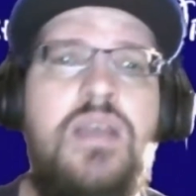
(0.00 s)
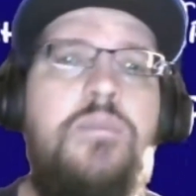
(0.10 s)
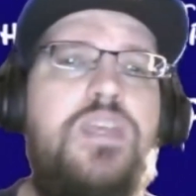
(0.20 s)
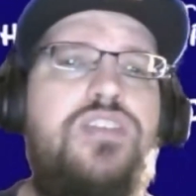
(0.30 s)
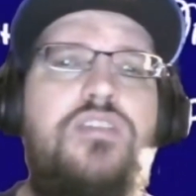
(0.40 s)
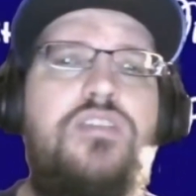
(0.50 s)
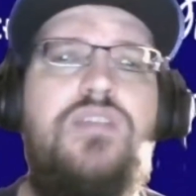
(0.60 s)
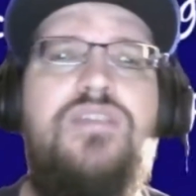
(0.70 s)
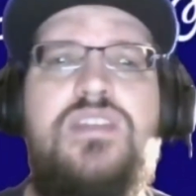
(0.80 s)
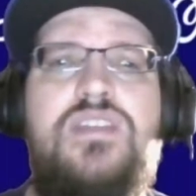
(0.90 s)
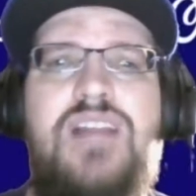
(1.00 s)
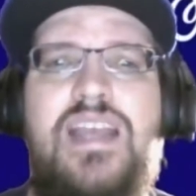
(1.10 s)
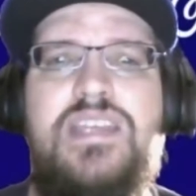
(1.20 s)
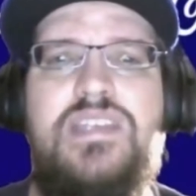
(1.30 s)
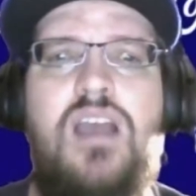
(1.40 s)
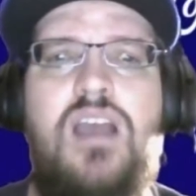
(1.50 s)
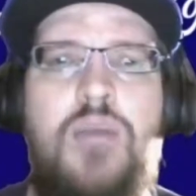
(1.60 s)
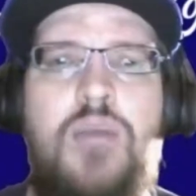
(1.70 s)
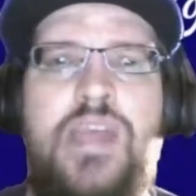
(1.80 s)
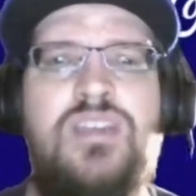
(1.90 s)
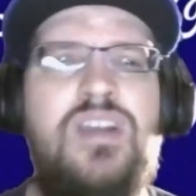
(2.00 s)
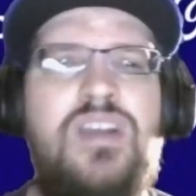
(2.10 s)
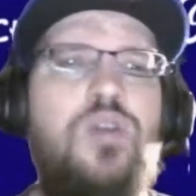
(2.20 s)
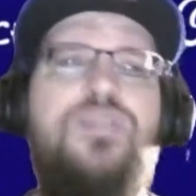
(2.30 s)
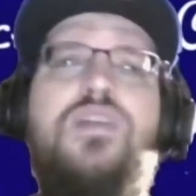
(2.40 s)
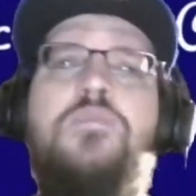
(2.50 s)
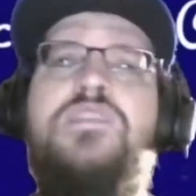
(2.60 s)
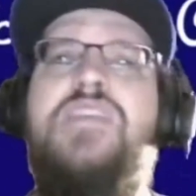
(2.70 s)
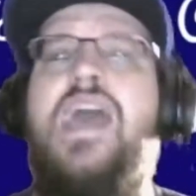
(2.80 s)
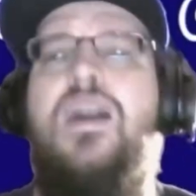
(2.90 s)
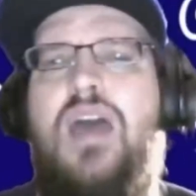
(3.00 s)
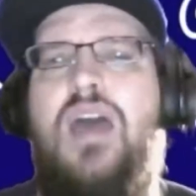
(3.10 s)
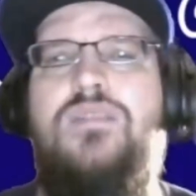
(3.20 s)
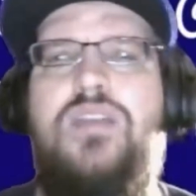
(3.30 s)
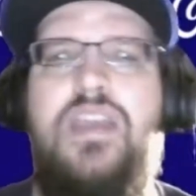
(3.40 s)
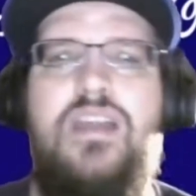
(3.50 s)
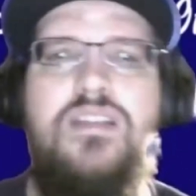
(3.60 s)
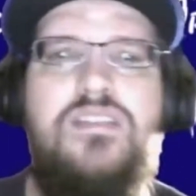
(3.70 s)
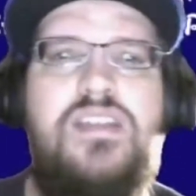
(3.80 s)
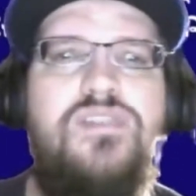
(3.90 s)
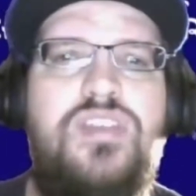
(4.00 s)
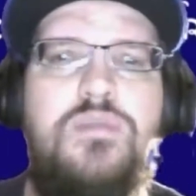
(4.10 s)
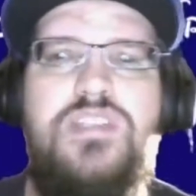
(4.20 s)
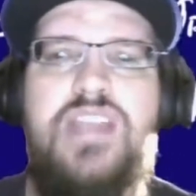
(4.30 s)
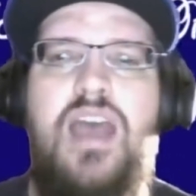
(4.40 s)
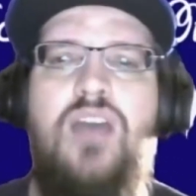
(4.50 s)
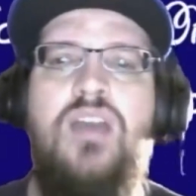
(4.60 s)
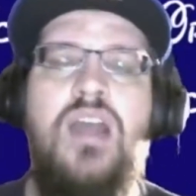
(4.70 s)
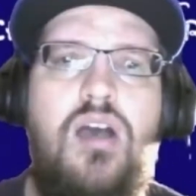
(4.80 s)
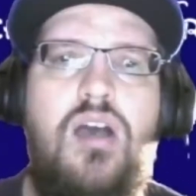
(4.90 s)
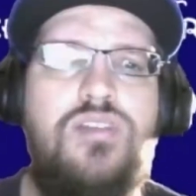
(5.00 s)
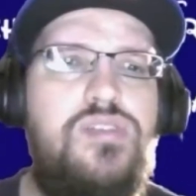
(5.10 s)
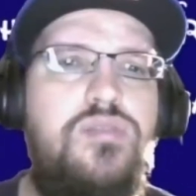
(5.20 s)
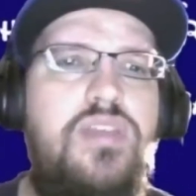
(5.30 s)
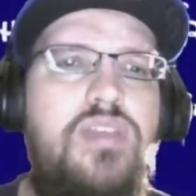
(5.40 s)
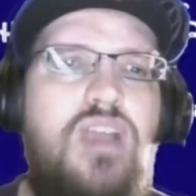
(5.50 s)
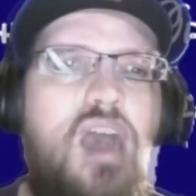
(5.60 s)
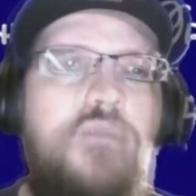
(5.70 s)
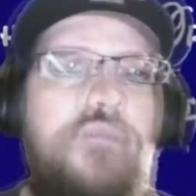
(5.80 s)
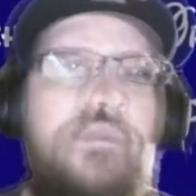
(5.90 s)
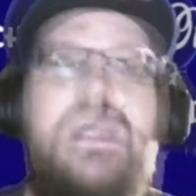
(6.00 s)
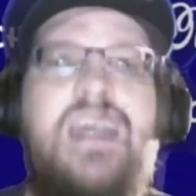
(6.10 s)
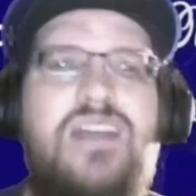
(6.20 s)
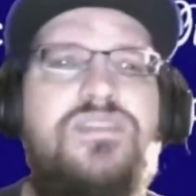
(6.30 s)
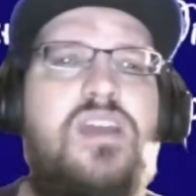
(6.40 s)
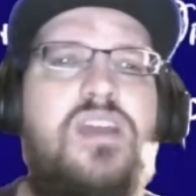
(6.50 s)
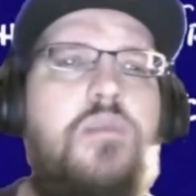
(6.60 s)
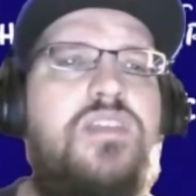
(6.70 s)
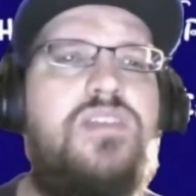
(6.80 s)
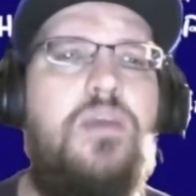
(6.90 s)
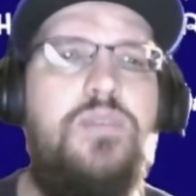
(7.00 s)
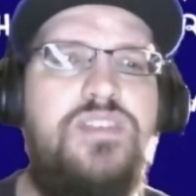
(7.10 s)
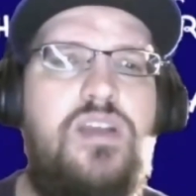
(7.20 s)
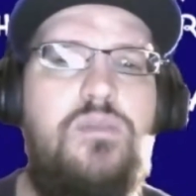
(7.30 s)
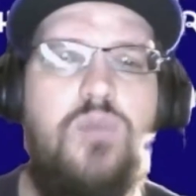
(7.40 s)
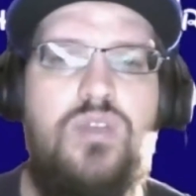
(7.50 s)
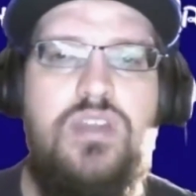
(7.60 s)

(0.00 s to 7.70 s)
Be sure you're leaving us likes and comments or thumbs down. I don't care. Leave a thumbs down. Also, leave a comment because the comments help us out more than you